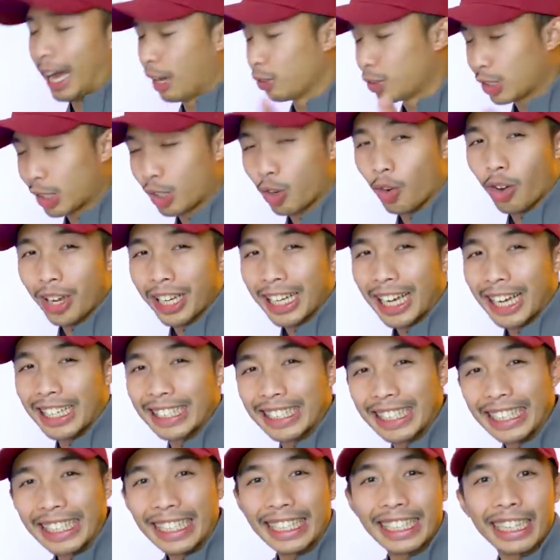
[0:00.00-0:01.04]
How's it going,
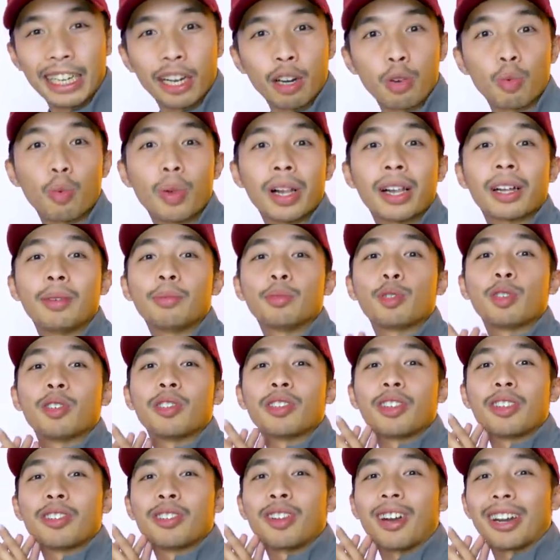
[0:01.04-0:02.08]
guys? Leon here and welcome to
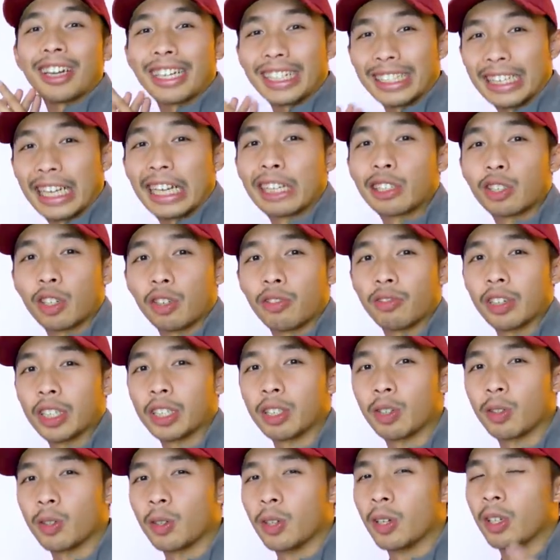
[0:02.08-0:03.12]
another architectural
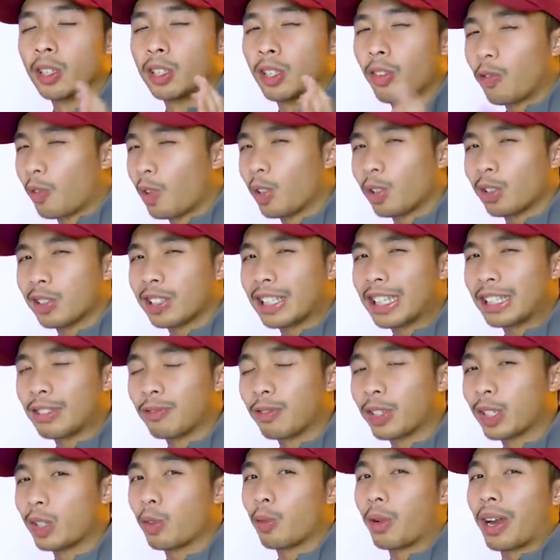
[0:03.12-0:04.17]
video. So for today's
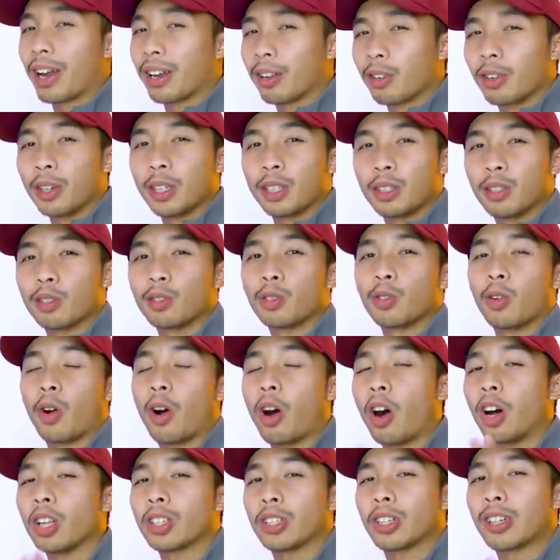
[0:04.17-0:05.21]
video, we are going to do
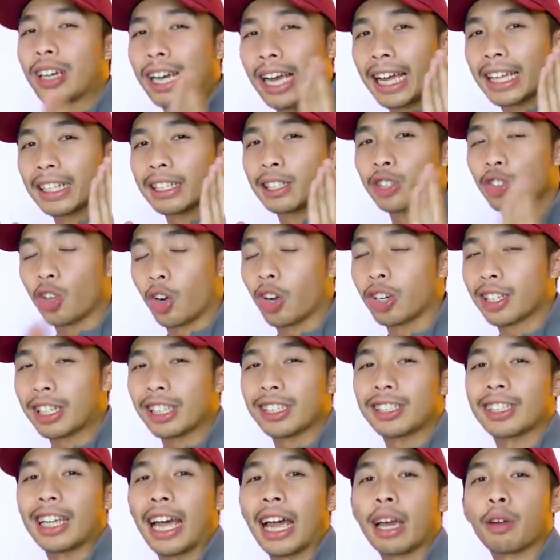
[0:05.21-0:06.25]
AutoCAD
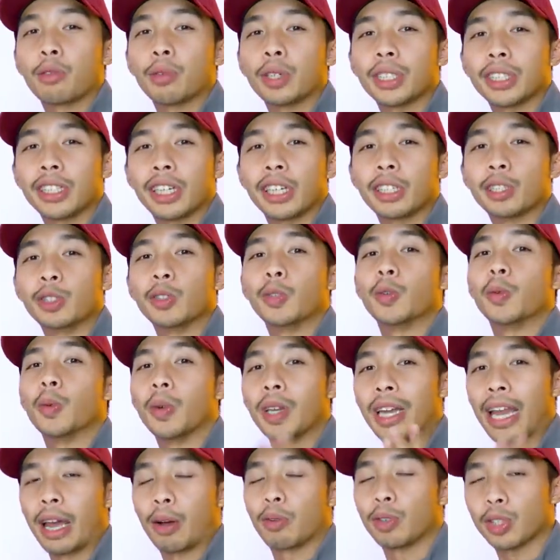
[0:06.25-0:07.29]
shortcuts I wish I knew
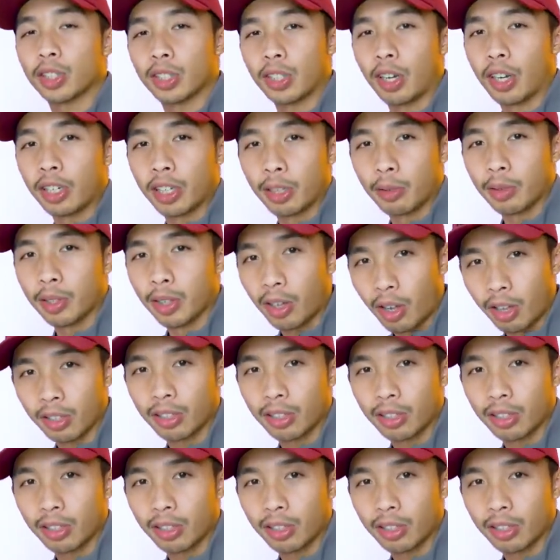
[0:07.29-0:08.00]
when I was starting with